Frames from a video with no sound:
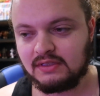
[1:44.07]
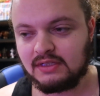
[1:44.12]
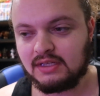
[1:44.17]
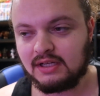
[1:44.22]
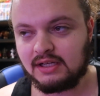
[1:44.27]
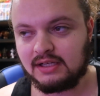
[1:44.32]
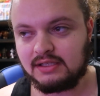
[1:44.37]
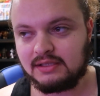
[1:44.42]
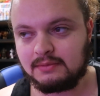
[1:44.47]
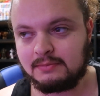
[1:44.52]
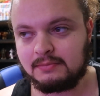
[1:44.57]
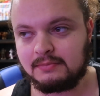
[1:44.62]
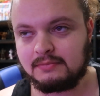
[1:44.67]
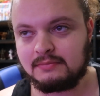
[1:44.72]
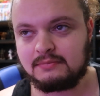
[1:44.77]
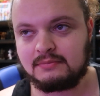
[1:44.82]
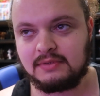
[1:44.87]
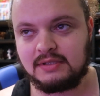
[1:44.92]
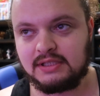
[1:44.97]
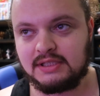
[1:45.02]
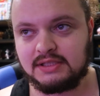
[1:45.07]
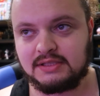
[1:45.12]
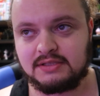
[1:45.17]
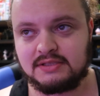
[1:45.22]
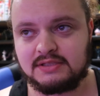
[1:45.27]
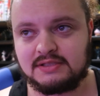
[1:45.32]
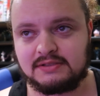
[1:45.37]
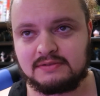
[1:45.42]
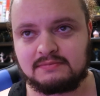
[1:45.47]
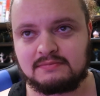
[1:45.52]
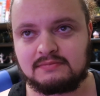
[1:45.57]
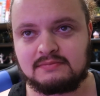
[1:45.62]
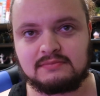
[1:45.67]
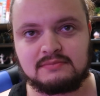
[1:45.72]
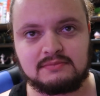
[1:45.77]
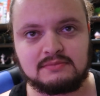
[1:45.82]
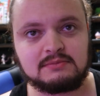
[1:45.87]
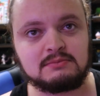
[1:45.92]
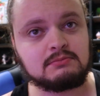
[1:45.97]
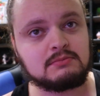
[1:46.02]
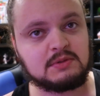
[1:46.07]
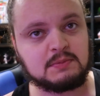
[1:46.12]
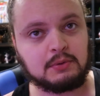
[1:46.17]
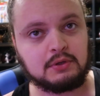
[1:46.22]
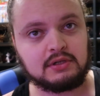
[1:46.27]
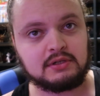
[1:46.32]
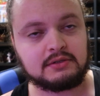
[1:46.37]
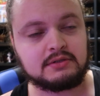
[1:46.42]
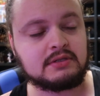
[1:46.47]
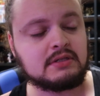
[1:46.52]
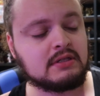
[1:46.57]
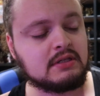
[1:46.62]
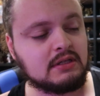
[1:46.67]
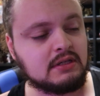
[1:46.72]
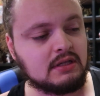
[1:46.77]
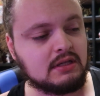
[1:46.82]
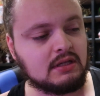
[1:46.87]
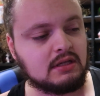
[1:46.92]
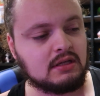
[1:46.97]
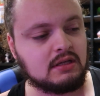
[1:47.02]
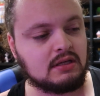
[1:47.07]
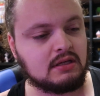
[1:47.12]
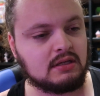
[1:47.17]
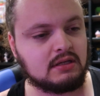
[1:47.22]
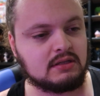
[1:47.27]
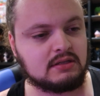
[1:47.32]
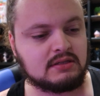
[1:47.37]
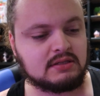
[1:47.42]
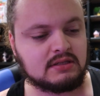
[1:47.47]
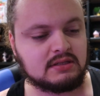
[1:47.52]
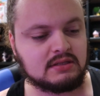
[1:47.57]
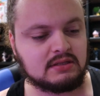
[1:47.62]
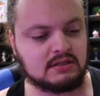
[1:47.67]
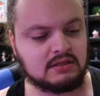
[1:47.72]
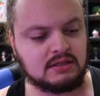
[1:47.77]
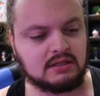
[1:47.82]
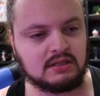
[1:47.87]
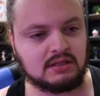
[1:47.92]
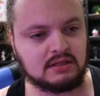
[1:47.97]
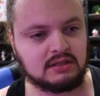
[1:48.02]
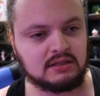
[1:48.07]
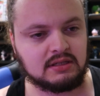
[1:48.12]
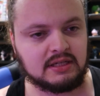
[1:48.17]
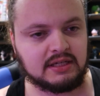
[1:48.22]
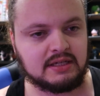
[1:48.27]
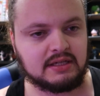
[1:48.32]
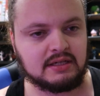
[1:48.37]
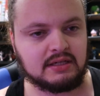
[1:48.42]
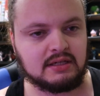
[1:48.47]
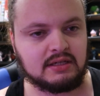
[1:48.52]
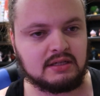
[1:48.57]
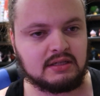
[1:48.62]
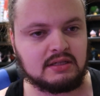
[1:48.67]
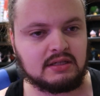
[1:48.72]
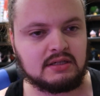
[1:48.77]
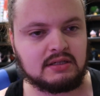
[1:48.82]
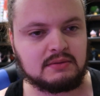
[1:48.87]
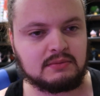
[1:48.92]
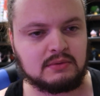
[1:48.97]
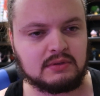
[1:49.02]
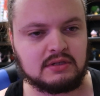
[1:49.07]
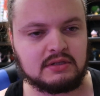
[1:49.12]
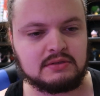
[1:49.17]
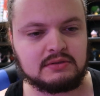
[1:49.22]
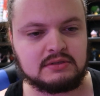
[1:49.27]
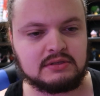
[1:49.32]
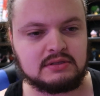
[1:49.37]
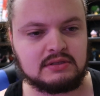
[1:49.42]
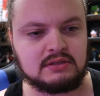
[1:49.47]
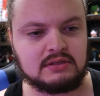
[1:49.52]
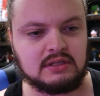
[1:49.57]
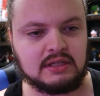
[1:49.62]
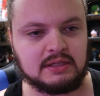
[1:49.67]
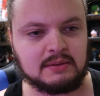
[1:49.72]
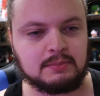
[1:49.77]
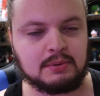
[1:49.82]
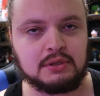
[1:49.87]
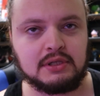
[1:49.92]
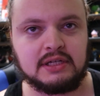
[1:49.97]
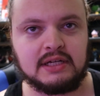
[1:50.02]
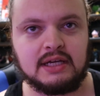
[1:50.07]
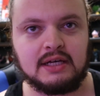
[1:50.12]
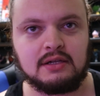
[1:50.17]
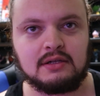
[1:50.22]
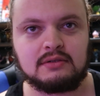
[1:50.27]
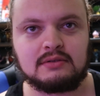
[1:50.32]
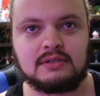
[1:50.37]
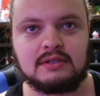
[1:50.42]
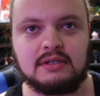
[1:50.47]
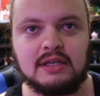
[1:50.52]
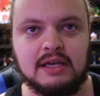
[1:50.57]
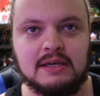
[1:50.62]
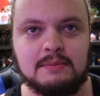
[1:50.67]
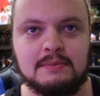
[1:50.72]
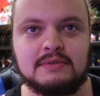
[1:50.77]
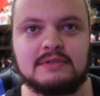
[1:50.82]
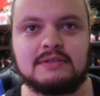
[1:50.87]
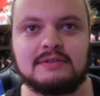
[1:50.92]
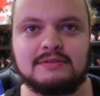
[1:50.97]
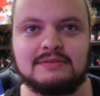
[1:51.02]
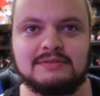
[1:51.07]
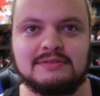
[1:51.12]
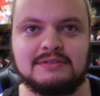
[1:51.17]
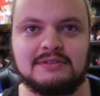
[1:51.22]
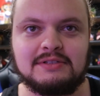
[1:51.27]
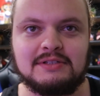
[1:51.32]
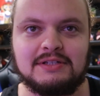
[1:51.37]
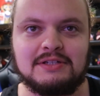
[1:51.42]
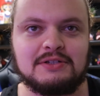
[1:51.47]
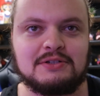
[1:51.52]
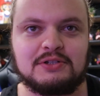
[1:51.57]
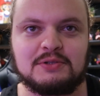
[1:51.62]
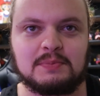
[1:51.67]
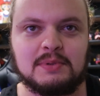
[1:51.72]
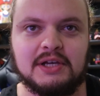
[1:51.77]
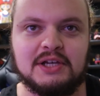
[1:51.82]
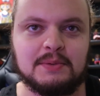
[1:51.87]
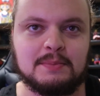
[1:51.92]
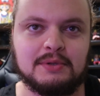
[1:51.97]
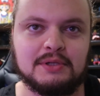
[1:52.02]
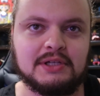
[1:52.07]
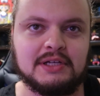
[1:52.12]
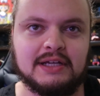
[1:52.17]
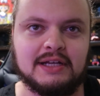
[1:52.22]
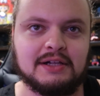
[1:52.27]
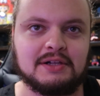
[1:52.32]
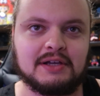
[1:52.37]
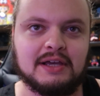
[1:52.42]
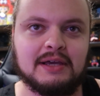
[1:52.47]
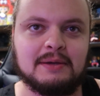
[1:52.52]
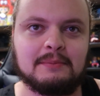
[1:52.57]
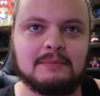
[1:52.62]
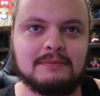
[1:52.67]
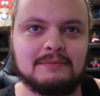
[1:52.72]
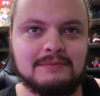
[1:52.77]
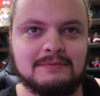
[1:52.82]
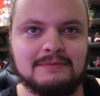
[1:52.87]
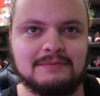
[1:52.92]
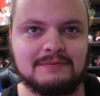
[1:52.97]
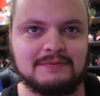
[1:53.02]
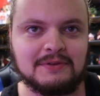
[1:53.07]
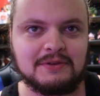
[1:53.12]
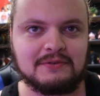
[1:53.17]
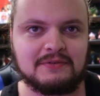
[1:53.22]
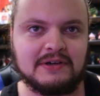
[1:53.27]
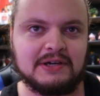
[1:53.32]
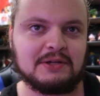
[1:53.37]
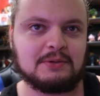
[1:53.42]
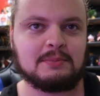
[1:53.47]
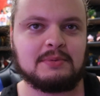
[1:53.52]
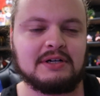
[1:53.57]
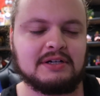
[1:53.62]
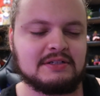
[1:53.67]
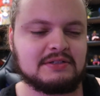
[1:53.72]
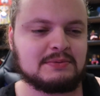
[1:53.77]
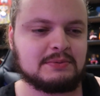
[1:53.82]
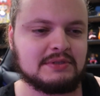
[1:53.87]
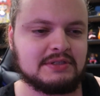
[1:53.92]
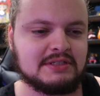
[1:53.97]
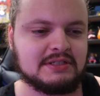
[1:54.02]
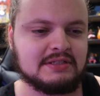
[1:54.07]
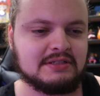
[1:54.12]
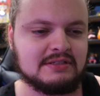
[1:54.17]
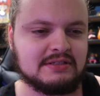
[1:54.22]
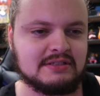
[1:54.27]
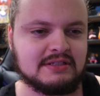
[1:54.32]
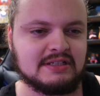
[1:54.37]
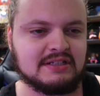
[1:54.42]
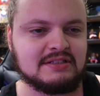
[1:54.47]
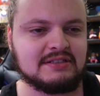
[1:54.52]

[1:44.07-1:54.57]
Uh, it's... spoilers. It's like a, a, one of those like bullet hell games. You're just playing a bullet hell game for the final boss, which is...